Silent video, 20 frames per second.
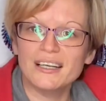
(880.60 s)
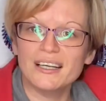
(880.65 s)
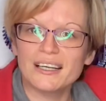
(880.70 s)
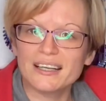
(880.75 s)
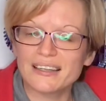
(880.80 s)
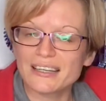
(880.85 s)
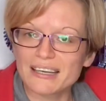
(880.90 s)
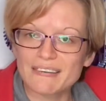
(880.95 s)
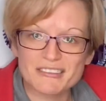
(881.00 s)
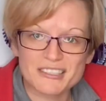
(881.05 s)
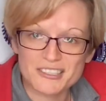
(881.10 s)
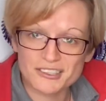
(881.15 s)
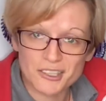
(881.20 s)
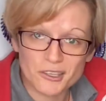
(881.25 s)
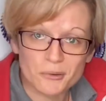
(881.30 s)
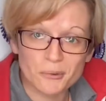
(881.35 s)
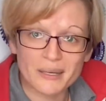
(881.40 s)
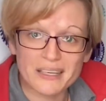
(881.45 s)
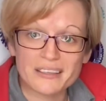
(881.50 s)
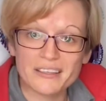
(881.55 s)
There is no
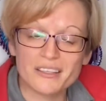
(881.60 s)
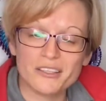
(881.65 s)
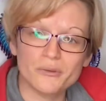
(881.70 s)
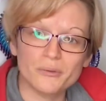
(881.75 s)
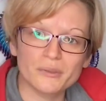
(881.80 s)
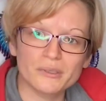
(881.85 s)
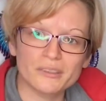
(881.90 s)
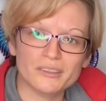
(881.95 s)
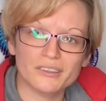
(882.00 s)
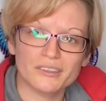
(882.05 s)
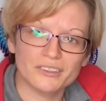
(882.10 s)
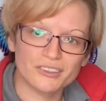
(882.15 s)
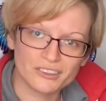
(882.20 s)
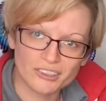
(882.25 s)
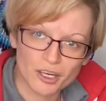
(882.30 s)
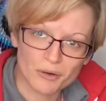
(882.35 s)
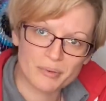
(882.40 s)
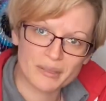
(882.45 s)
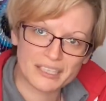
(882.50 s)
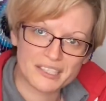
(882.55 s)
way that you will
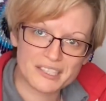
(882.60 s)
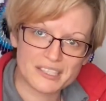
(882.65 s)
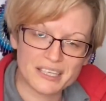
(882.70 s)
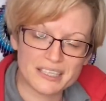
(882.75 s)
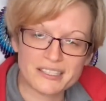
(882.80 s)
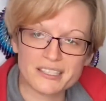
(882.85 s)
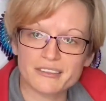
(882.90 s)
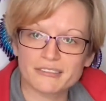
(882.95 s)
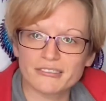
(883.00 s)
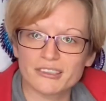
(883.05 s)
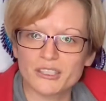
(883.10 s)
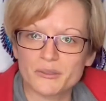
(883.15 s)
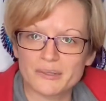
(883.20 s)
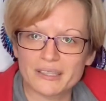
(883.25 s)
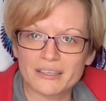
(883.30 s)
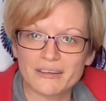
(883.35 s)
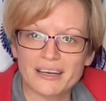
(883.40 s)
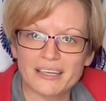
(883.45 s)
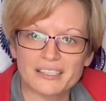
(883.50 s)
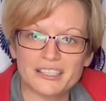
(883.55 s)
stop that genetic flaw
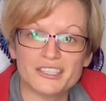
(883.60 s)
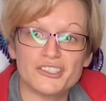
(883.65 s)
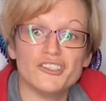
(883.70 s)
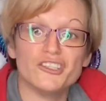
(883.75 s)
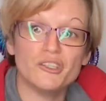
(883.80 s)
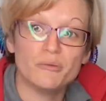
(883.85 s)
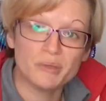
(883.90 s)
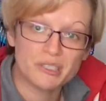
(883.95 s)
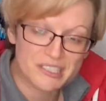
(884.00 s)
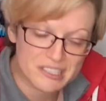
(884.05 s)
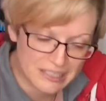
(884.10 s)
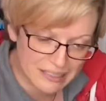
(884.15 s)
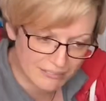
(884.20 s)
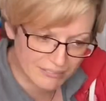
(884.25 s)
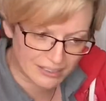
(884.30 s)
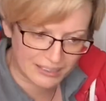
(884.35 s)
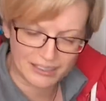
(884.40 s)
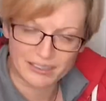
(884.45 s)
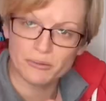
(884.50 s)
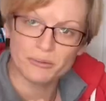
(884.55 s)
without adding new
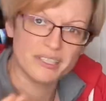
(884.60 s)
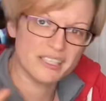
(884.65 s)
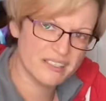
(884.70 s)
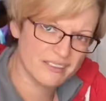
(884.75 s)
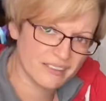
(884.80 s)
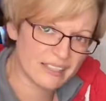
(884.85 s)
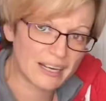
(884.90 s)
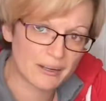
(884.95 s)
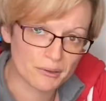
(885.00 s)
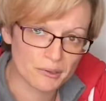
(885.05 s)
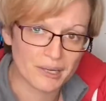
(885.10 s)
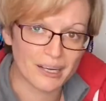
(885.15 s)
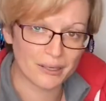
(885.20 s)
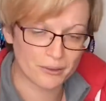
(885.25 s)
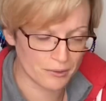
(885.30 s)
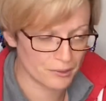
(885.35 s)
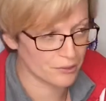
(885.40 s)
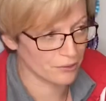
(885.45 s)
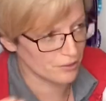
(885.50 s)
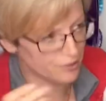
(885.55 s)
material in, which is an
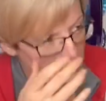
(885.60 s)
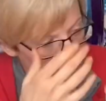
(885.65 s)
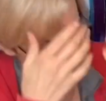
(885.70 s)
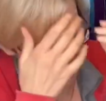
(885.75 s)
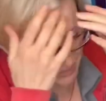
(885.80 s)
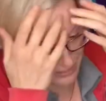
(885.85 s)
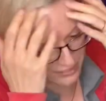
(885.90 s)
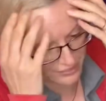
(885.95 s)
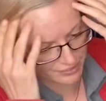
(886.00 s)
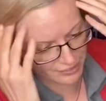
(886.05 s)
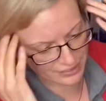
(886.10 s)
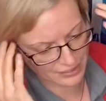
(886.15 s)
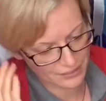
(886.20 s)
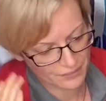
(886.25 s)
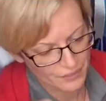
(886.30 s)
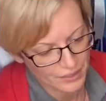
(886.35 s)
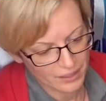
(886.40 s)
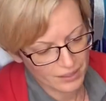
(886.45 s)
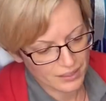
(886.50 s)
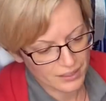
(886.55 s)
outcross effectively,
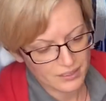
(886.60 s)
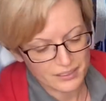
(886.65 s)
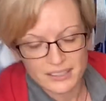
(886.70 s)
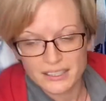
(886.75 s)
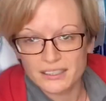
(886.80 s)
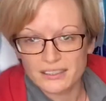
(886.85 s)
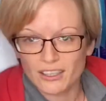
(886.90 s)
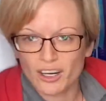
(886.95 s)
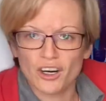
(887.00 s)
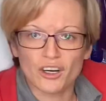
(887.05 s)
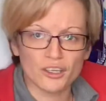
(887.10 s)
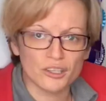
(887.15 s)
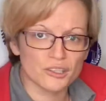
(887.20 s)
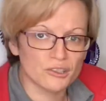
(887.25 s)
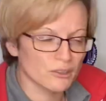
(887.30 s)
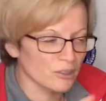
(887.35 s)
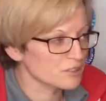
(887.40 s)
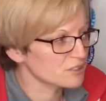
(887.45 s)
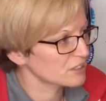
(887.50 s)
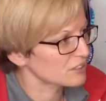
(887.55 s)
or
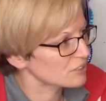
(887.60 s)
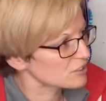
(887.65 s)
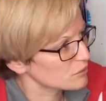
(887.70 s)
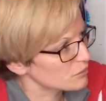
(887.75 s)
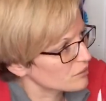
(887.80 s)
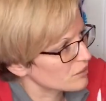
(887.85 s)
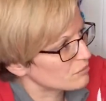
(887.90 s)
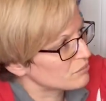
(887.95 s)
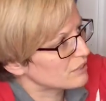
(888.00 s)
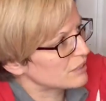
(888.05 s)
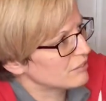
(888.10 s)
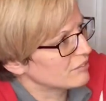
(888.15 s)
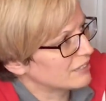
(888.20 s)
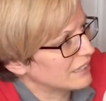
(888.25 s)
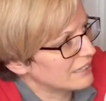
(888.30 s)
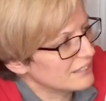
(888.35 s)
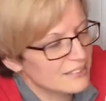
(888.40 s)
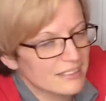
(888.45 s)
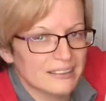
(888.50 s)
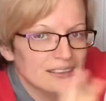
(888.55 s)
crossing to a
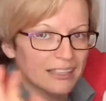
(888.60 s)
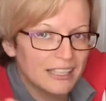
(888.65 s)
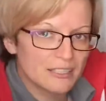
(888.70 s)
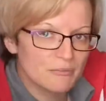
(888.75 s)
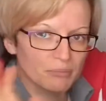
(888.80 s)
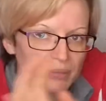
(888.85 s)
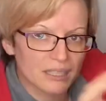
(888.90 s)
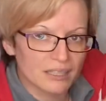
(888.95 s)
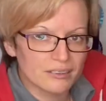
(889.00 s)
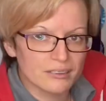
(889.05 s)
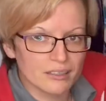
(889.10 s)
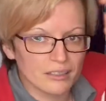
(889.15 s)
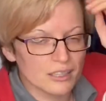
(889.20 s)
related line, but I'll talk